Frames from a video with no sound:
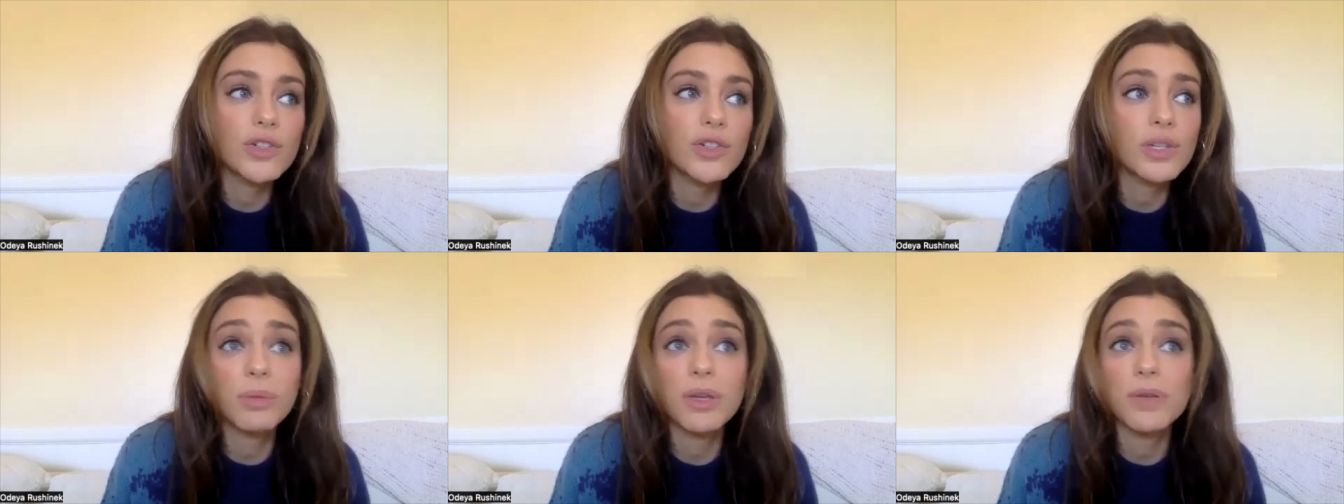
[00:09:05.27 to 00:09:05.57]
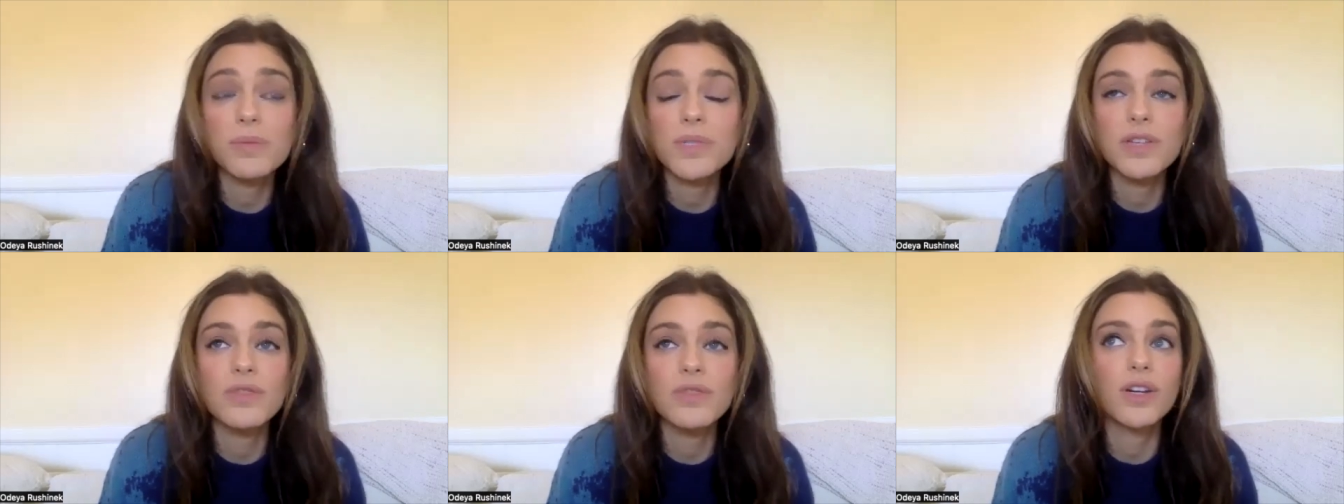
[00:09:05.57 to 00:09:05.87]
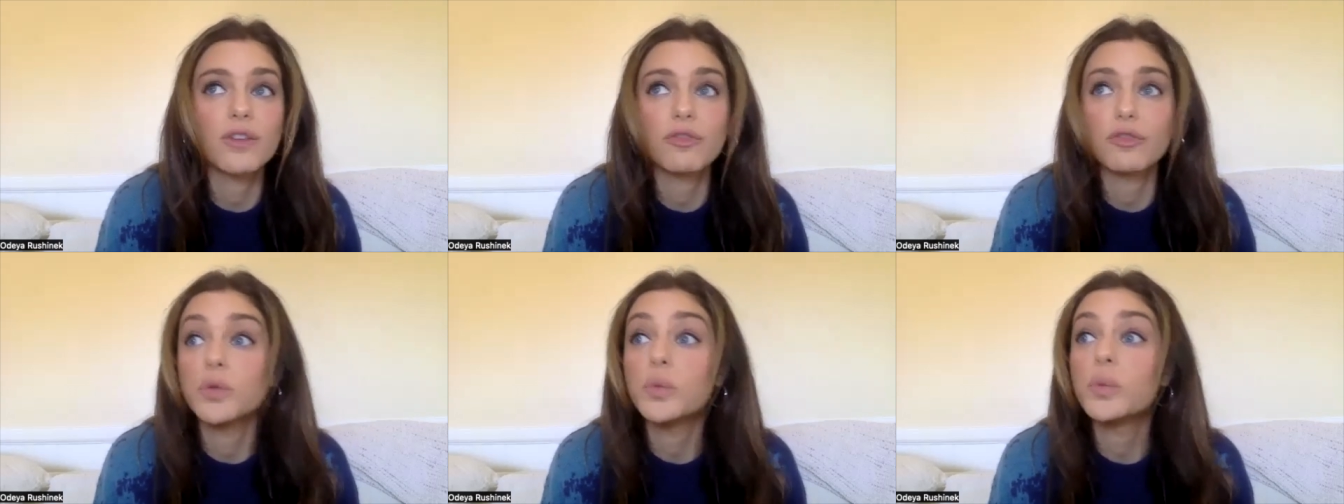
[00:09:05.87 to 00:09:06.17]
sometimes
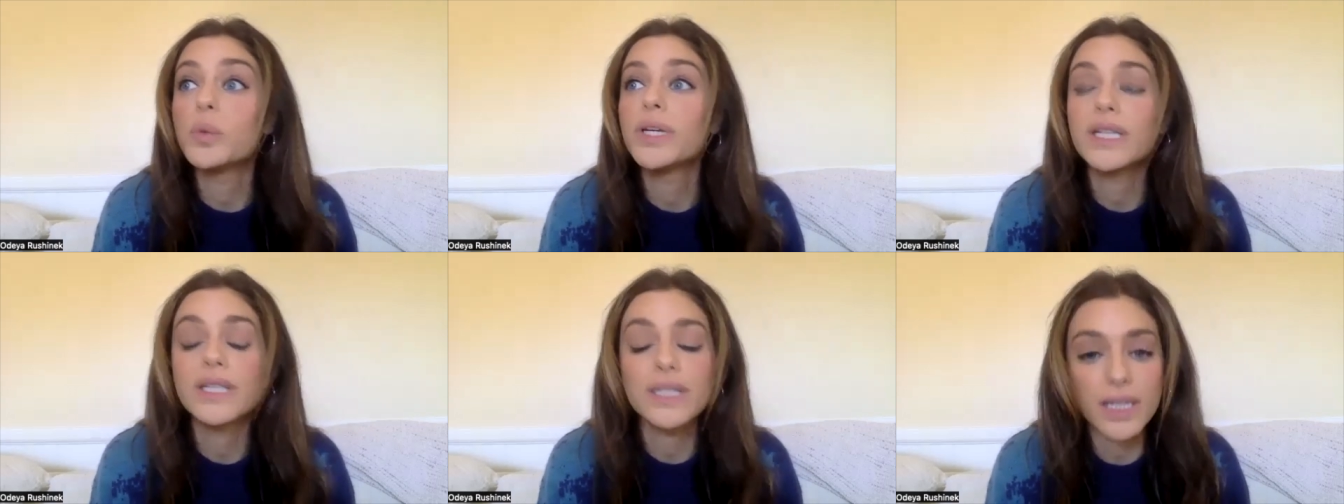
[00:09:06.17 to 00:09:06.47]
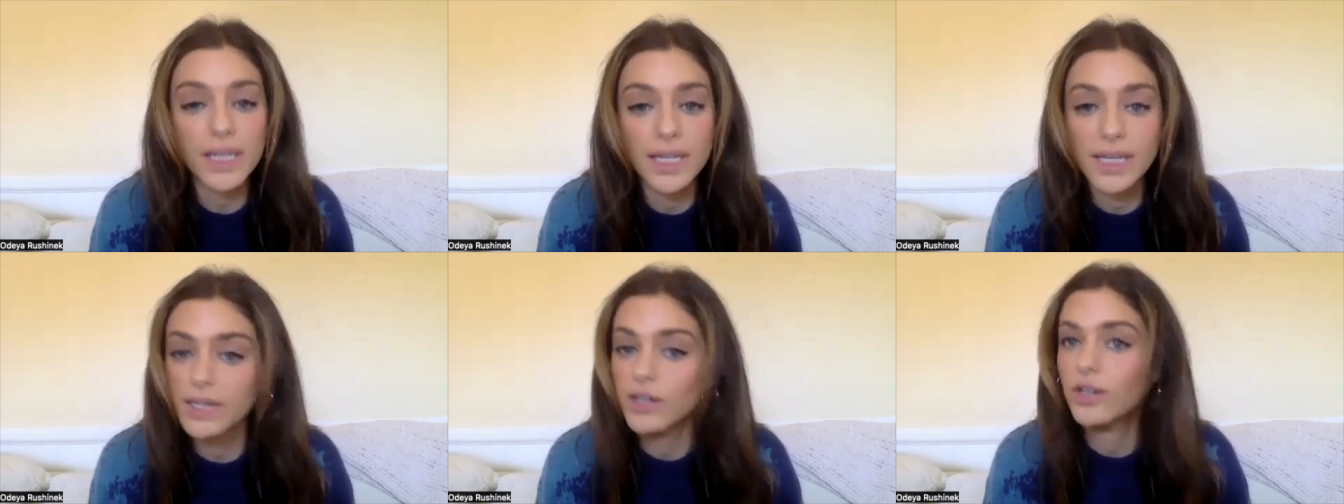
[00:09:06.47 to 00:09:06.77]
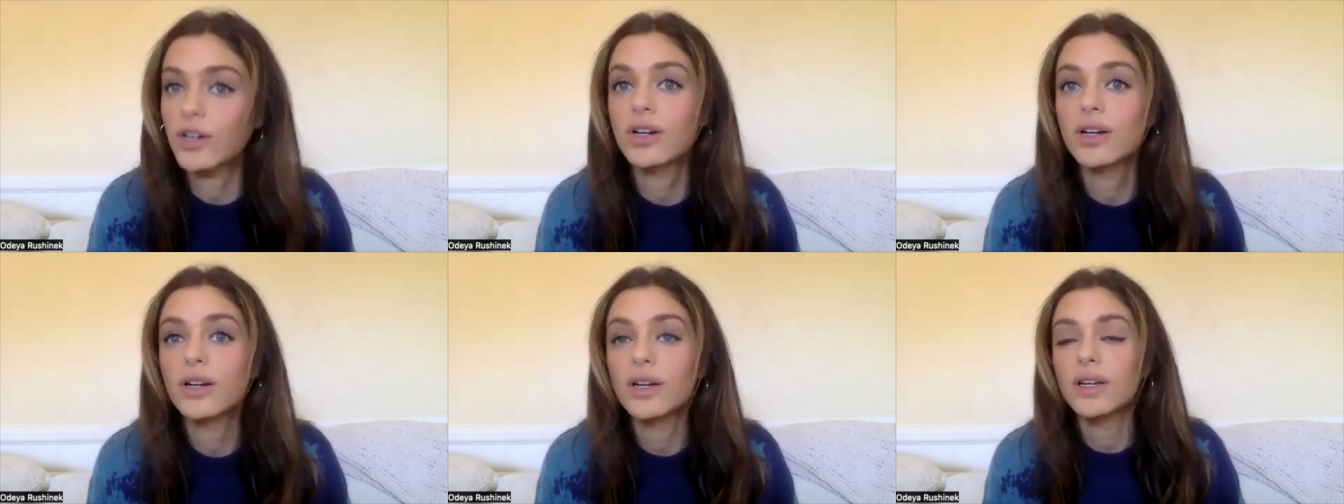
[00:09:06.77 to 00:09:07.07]
even a few weeks
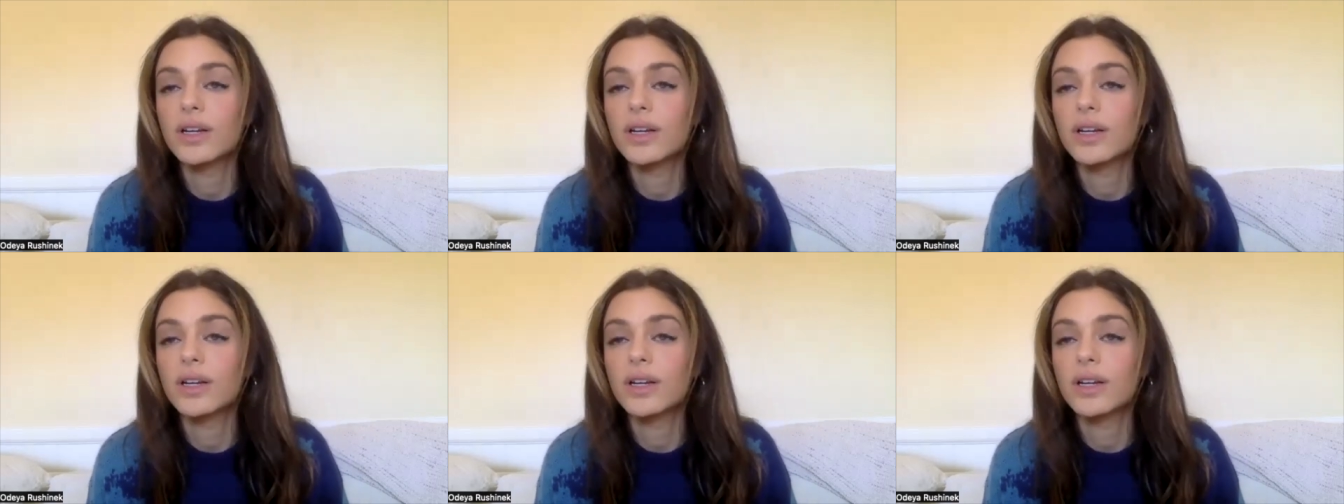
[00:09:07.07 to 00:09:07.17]
later,